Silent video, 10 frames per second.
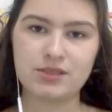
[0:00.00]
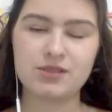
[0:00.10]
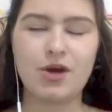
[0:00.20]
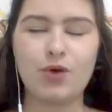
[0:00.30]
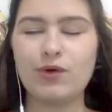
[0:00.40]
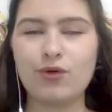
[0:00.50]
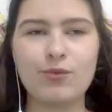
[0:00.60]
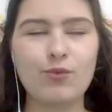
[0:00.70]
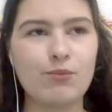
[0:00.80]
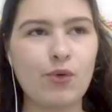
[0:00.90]
We were
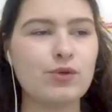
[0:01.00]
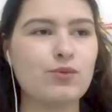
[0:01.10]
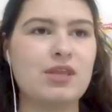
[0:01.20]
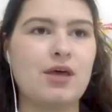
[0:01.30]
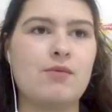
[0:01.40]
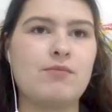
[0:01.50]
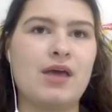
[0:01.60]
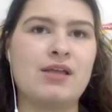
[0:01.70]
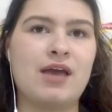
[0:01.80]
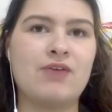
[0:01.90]
born with them, and
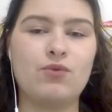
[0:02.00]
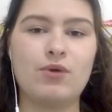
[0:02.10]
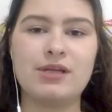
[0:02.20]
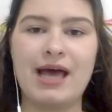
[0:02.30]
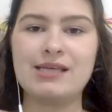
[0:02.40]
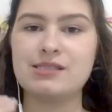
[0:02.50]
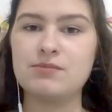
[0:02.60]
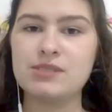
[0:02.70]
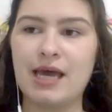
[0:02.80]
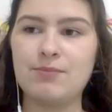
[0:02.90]
everyone has some type
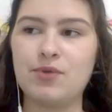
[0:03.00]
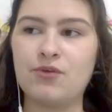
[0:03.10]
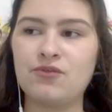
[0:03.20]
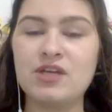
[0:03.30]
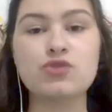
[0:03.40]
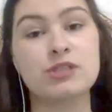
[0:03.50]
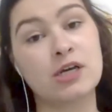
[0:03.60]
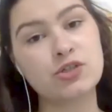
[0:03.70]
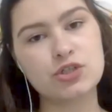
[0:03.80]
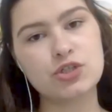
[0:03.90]
of introduction
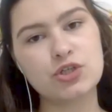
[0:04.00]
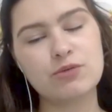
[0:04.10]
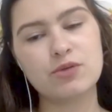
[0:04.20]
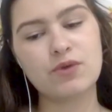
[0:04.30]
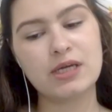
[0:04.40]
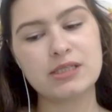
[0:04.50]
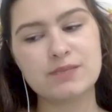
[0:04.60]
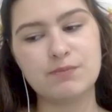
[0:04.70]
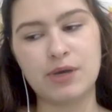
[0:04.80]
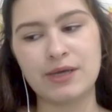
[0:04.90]
to human rights. But
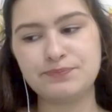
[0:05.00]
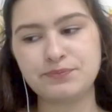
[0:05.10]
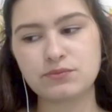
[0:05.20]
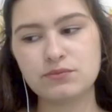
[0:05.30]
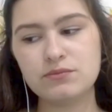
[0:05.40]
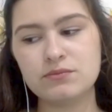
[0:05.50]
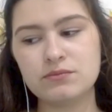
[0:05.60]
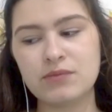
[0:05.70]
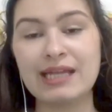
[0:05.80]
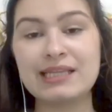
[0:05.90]
at
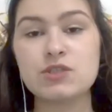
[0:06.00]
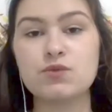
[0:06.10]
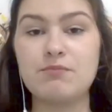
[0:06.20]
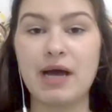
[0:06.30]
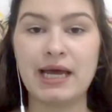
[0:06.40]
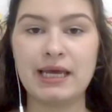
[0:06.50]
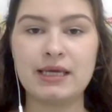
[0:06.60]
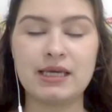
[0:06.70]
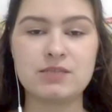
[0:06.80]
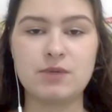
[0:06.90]
least with my
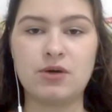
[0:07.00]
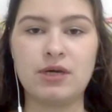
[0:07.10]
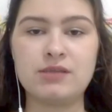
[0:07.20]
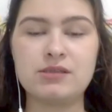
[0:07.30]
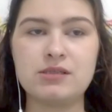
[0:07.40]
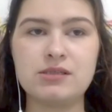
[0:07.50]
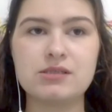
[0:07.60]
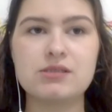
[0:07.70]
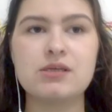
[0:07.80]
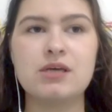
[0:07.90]
experience, it's,
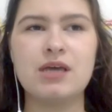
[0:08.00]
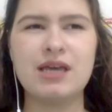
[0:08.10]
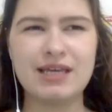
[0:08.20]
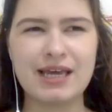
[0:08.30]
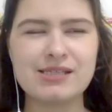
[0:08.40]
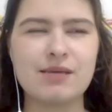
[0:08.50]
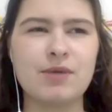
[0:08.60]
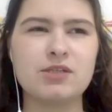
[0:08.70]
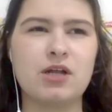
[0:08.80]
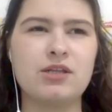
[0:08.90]
yes, I'm
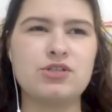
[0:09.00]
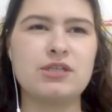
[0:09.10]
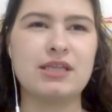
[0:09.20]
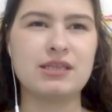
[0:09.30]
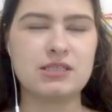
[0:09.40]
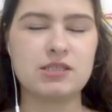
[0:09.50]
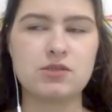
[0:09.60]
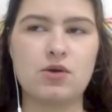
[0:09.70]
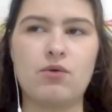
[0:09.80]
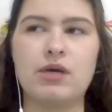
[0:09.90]
acknowledging that this is
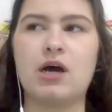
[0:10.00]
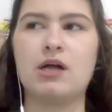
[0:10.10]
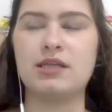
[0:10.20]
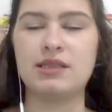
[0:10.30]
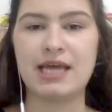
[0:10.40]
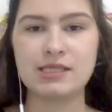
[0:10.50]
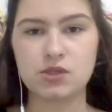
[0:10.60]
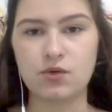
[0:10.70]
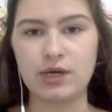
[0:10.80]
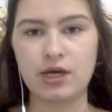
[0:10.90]
going on and that's
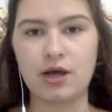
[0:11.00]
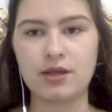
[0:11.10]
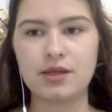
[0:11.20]
going on.